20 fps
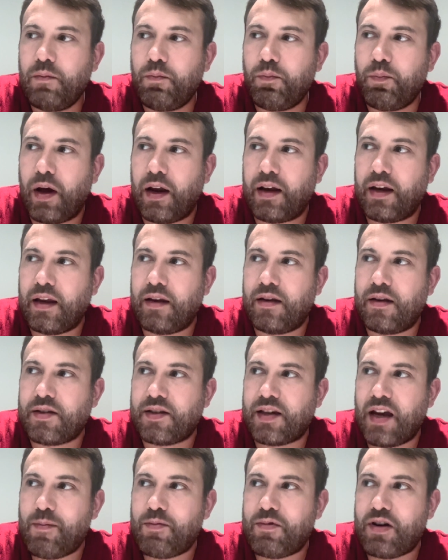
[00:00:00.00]
But at the
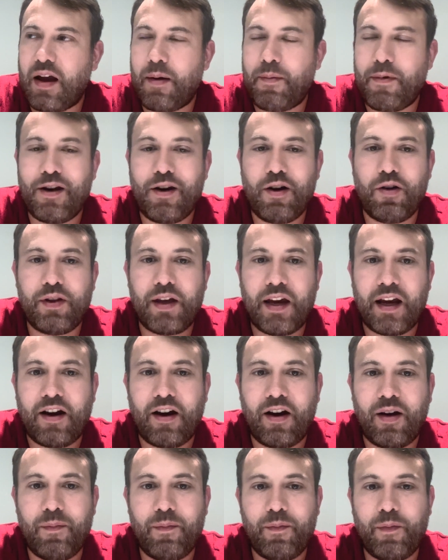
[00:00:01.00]
same time, they
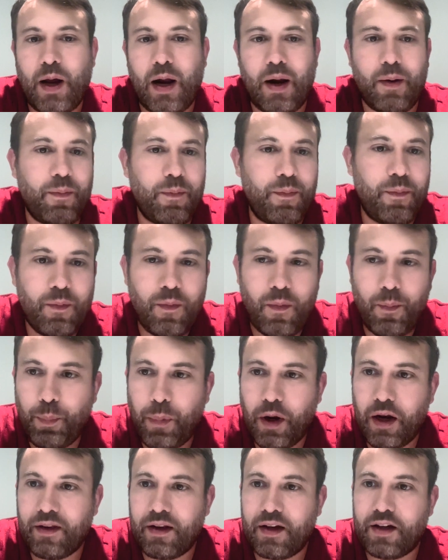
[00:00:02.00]
come, we help
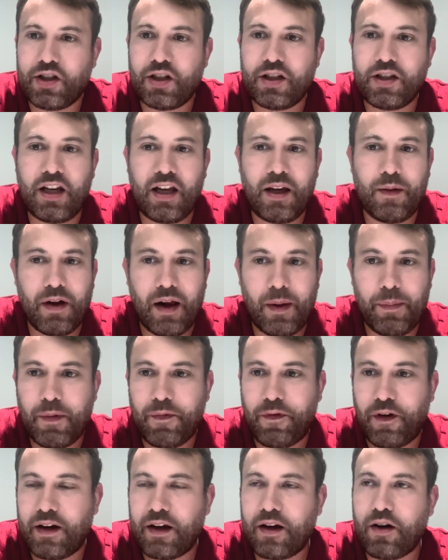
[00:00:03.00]
building the initial team, we help them
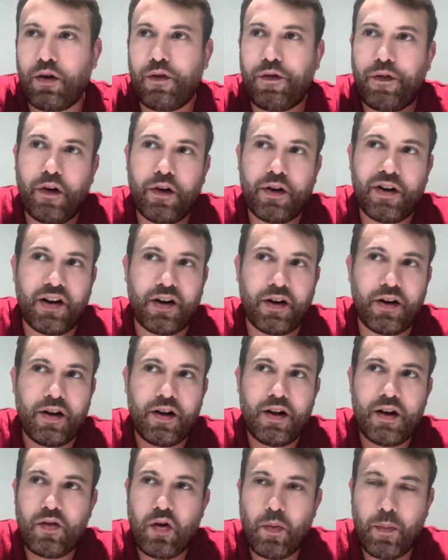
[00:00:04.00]
find a co-founder,
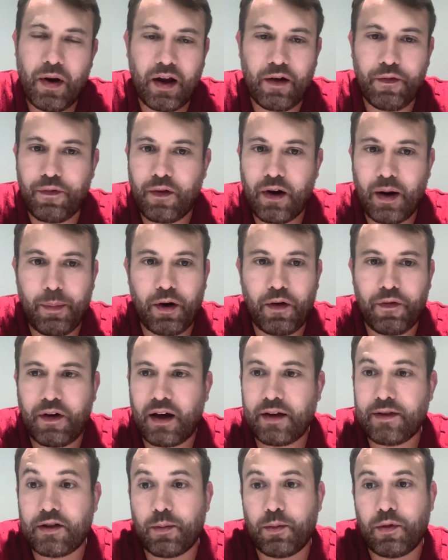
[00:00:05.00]
bring a couple of
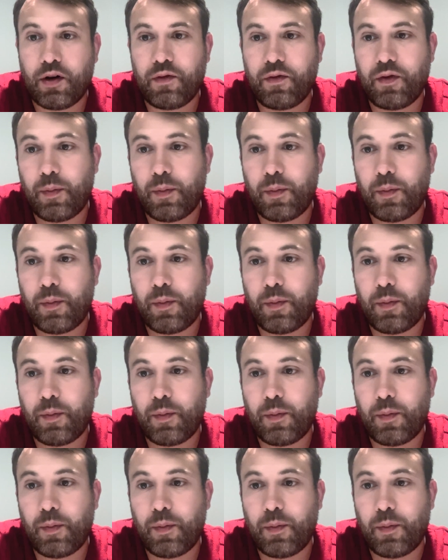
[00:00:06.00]
customers.